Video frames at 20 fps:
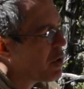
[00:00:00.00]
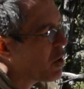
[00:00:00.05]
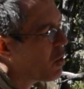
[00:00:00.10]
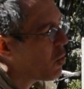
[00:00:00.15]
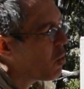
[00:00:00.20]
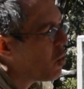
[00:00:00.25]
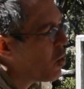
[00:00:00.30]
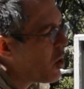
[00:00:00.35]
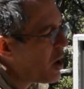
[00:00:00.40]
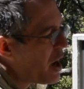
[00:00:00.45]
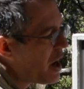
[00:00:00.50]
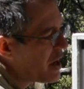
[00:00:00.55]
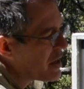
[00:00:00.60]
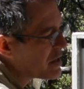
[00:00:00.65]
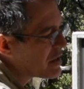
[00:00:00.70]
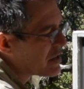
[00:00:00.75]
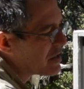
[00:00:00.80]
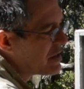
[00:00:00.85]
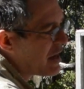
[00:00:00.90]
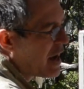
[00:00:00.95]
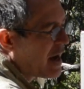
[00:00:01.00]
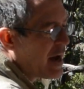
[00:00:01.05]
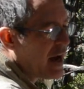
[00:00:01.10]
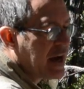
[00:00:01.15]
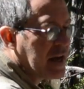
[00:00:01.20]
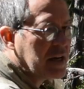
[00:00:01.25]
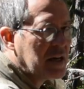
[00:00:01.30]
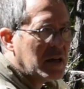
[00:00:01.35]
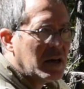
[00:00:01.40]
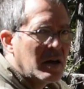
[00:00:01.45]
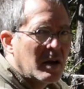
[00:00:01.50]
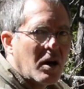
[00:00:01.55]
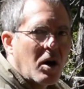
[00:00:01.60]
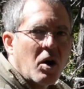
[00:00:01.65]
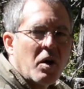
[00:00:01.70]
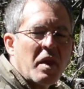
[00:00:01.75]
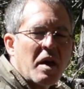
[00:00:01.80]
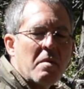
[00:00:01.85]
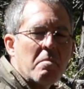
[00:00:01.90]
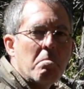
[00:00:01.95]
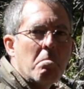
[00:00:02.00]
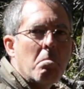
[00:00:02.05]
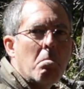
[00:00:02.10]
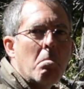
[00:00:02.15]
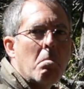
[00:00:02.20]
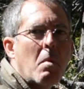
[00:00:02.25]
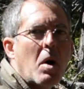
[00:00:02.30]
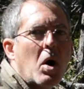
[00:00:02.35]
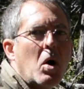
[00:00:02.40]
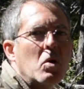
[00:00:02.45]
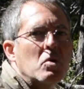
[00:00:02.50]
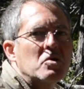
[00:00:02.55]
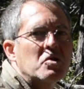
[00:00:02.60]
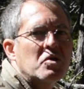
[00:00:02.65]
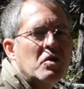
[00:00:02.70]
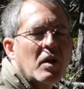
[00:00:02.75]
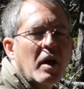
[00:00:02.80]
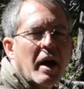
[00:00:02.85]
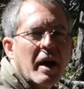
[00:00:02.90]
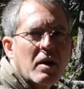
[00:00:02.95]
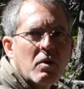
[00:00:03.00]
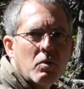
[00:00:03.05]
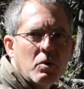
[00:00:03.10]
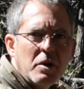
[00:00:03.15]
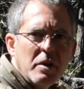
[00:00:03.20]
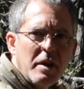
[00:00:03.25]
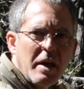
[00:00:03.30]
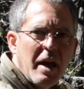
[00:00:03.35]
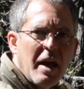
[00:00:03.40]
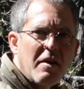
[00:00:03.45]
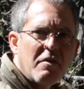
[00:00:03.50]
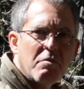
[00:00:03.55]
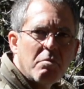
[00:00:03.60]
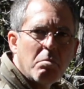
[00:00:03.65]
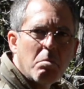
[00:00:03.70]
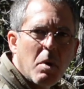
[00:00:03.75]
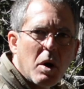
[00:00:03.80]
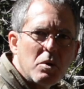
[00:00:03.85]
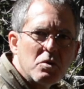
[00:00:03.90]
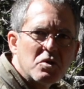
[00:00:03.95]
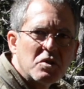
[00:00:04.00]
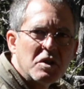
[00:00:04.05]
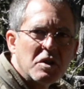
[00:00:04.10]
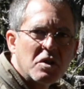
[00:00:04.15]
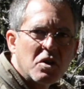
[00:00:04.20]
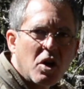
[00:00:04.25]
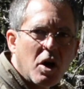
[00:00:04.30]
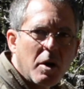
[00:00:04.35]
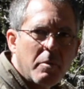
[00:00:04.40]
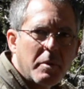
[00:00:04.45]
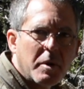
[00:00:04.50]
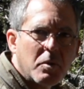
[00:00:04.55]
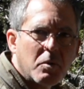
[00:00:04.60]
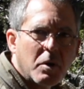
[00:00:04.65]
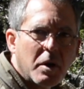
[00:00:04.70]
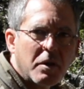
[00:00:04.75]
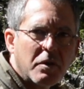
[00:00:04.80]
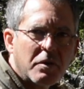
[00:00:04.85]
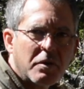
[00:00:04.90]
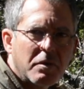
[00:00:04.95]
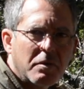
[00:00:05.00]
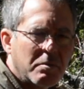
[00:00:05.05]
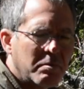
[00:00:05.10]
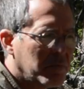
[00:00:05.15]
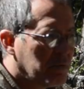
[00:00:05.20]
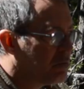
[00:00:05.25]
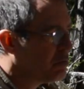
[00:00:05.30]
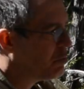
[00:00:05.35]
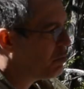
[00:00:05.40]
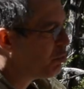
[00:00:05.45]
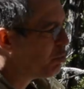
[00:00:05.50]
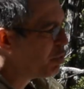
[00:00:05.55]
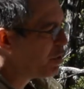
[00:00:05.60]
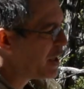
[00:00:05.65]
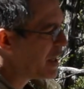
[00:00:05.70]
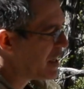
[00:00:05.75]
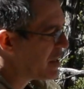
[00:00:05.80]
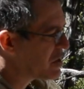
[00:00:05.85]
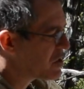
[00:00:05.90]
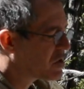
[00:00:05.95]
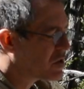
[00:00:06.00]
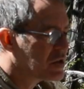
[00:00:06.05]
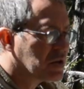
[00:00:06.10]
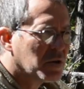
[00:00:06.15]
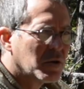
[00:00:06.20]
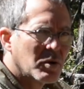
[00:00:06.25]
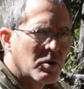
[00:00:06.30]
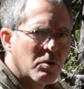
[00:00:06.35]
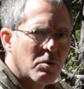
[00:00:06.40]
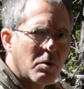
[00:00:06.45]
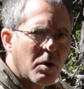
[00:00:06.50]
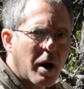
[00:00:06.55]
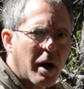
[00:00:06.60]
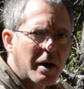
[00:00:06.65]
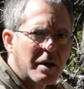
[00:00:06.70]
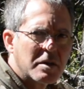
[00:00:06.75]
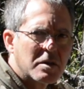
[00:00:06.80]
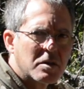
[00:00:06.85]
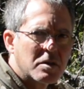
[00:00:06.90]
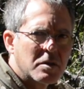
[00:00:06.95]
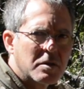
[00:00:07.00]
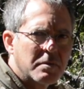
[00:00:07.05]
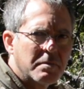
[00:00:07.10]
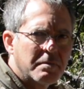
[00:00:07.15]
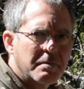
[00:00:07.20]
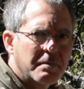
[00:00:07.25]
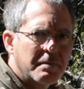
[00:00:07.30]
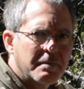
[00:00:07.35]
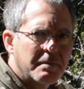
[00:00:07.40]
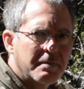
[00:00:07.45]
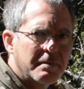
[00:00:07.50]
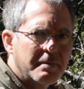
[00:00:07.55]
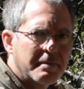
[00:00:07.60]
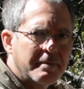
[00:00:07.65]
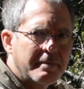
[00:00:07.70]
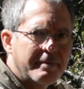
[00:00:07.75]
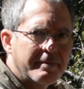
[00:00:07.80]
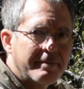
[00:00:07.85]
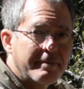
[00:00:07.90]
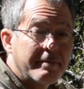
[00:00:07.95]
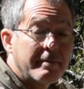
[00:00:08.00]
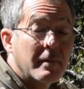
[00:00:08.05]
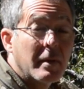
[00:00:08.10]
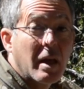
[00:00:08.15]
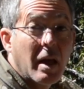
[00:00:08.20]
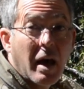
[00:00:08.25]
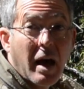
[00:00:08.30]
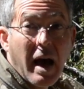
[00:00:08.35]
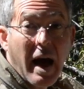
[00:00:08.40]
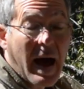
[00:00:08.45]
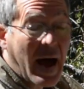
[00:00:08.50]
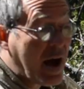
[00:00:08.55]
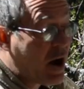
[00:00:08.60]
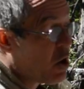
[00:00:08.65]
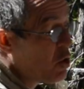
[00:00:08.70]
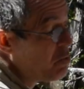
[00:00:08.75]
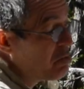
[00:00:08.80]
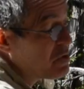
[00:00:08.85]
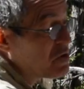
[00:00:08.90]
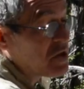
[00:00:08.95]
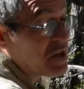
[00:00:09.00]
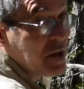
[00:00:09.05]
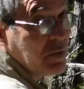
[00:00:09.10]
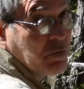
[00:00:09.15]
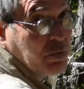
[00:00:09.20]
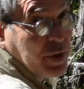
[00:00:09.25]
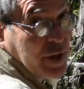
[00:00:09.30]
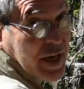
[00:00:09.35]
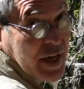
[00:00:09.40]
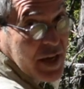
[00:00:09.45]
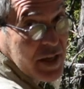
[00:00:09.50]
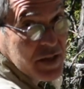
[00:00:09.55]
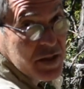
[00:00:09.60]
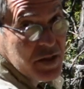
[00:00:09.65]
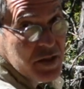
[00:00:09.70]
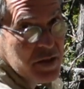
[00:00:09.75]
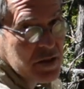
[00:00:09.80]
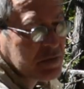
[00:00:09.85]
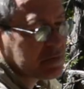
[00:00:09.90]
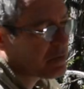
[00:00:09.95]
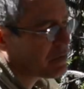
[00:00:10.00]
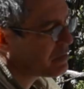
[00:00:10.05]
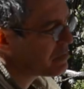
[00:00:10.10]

But what side are they most like? What do they have most in common with? Plants or rocks? I hope you said plants.